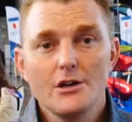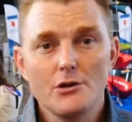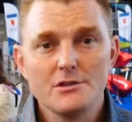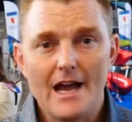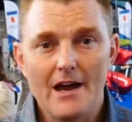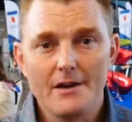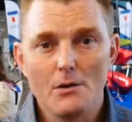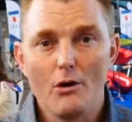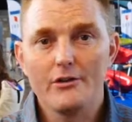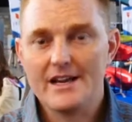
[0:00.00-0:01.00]
use it how you
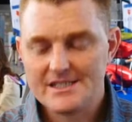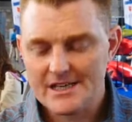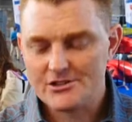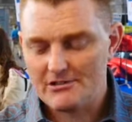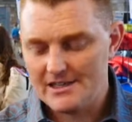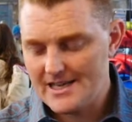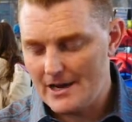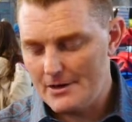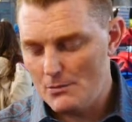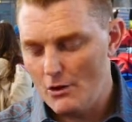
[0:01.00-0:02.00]
want, accessorize
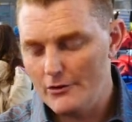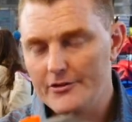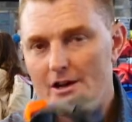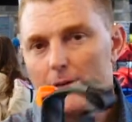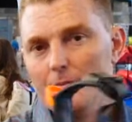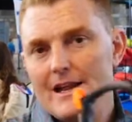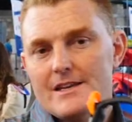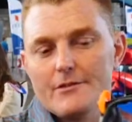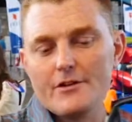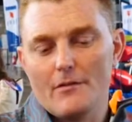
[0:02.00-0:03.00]
how you want.
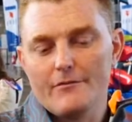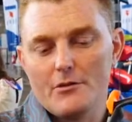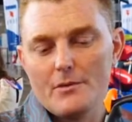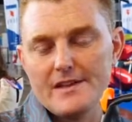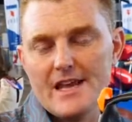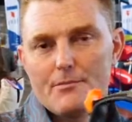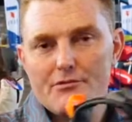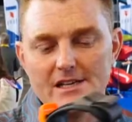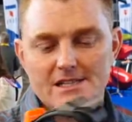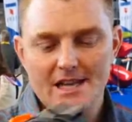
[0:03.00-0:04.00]
Plenty of comfort with
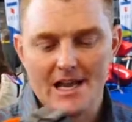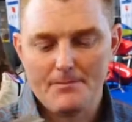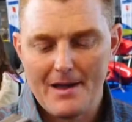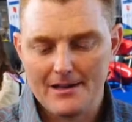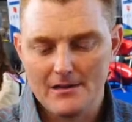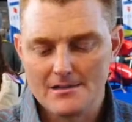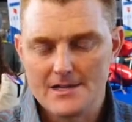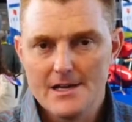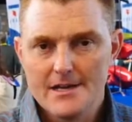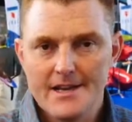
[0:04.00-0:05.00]
neoprene side panels,
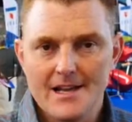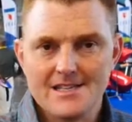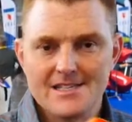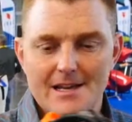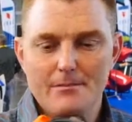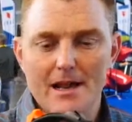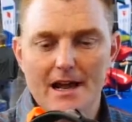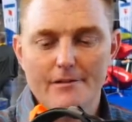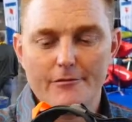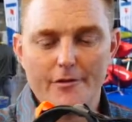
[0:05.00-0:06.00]
nice
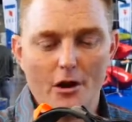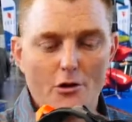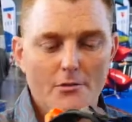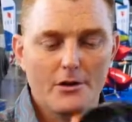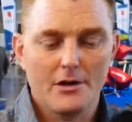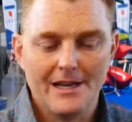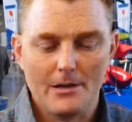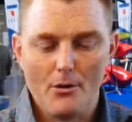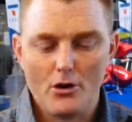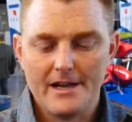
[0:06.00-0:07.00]
slimline foam. You've got a little
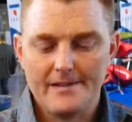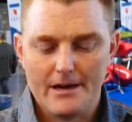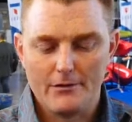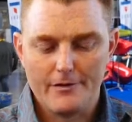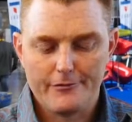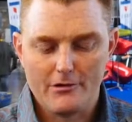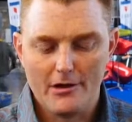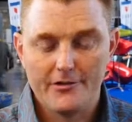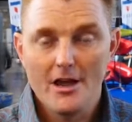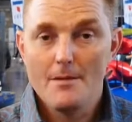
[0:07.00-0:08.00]
pocket there on the
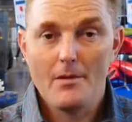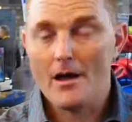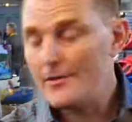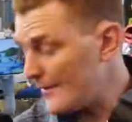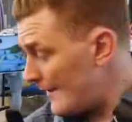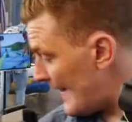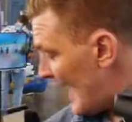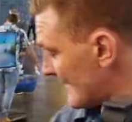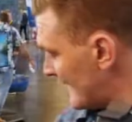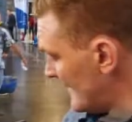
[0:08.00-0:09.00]
front. But other than
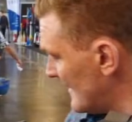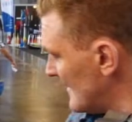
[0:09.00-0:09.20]
that,